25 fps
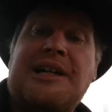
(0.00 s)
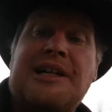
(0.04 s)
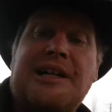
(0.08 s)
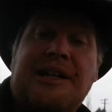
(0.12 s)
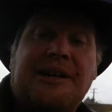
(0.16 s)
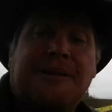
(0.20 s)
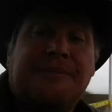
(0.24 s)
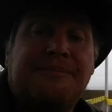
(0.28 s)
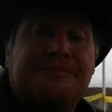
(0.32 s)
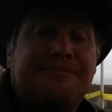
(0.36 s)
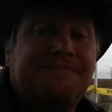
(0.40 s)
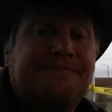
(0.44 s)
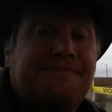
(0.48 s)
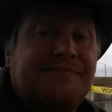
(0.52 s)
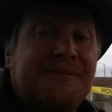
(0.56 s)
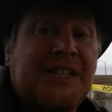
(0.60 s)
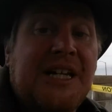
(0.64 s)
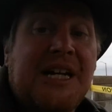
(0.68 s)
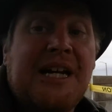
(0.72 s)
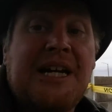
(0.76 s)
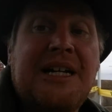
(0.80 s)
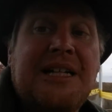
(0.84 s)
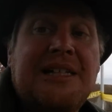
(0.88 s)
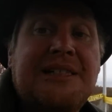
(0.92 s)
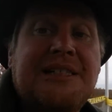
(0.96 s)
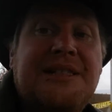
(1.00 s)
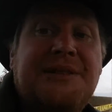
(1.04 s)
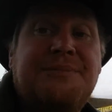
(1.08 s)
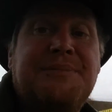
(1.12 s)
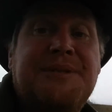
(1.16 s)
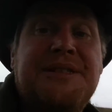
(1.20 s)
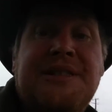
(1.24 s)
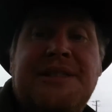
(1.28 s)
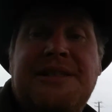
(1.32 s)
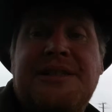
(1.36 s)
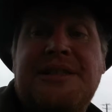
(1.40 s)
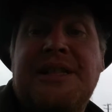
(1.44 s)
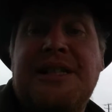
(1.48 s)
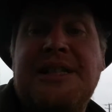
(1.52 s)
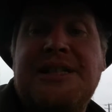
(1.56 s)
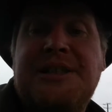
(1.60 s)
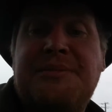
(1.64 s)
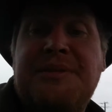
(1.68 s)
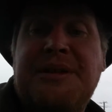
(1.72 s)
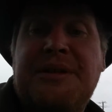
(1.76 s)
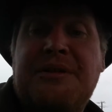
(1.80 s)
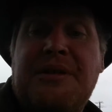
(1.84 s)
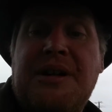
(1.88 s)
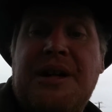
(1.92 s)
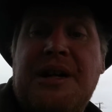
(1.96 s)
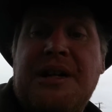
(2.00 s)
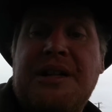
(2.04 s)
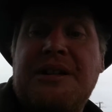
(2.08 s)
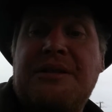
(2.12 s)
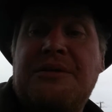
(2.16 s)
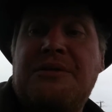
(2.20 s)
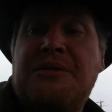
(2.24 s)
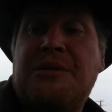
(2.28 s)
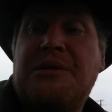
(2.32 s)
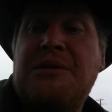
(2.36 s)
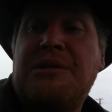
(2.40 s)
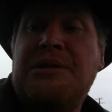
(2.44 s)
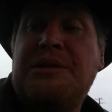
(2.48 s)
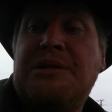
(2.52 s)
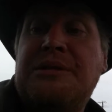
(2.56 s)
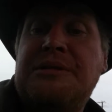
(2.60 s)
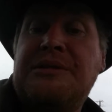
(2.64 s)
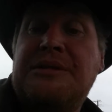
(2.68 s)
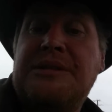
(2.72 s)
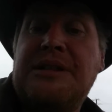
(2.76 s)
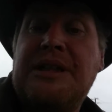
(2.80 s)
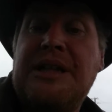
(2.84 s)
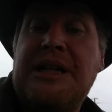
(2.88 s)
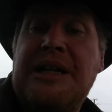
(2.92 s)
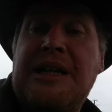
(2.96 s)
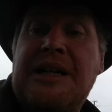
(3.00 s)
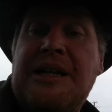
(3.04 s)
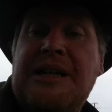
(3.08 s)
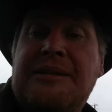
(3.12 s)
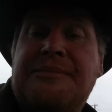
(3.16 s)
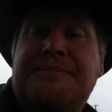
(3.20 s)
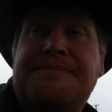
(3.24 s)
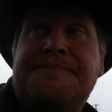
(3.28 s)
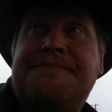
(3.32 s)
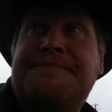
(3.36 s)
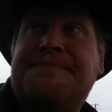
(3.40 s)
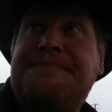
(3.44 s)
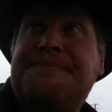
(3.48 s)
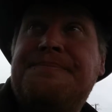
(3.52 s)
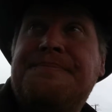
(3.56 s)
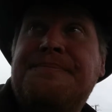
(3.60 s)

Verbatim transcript: Um, yeah, it's been it's been rock and roll um,